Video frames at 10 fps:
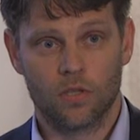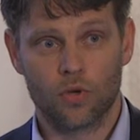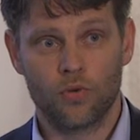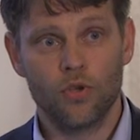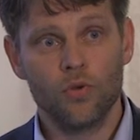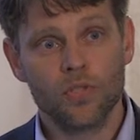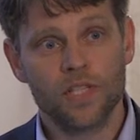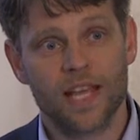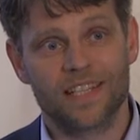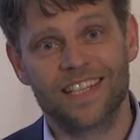So
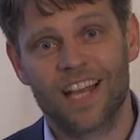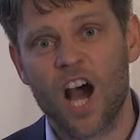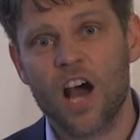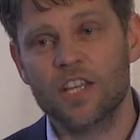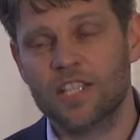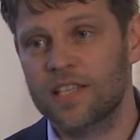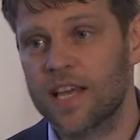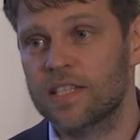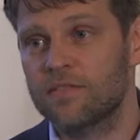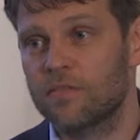using that and harnessing
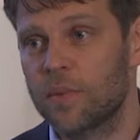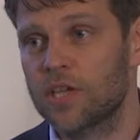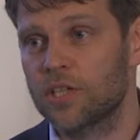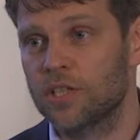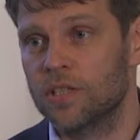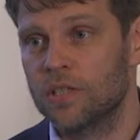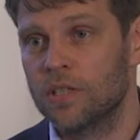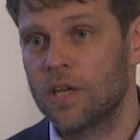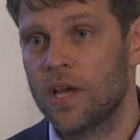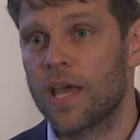that information
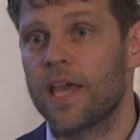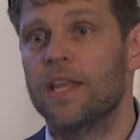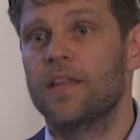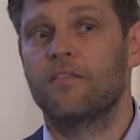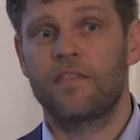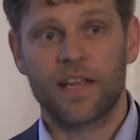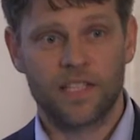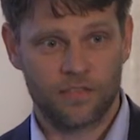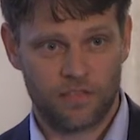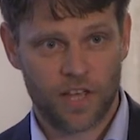in an
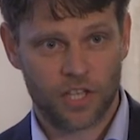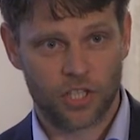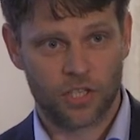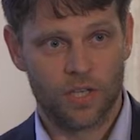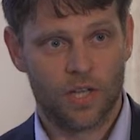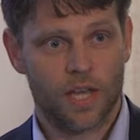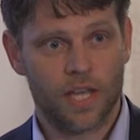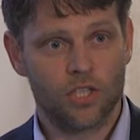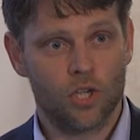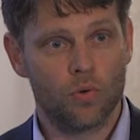effective fashion
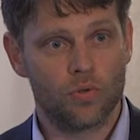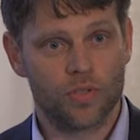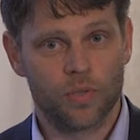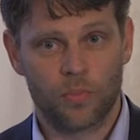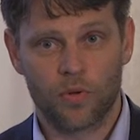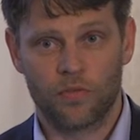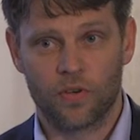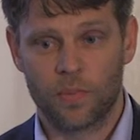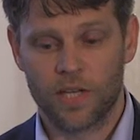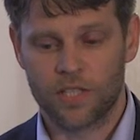is going to improve
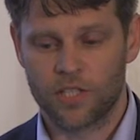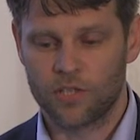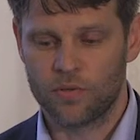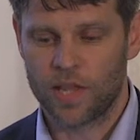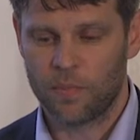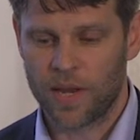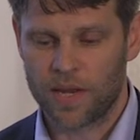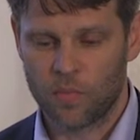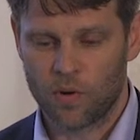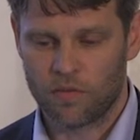your ability to do that
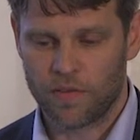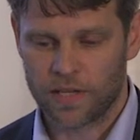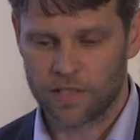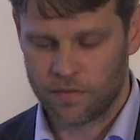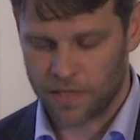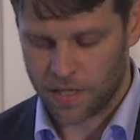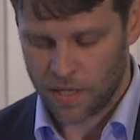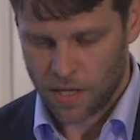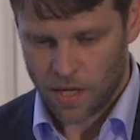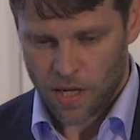planning more effectively.
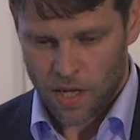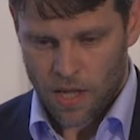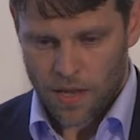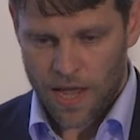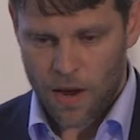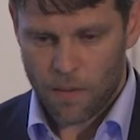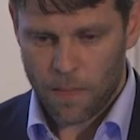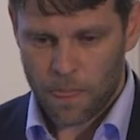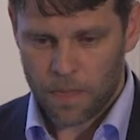Now,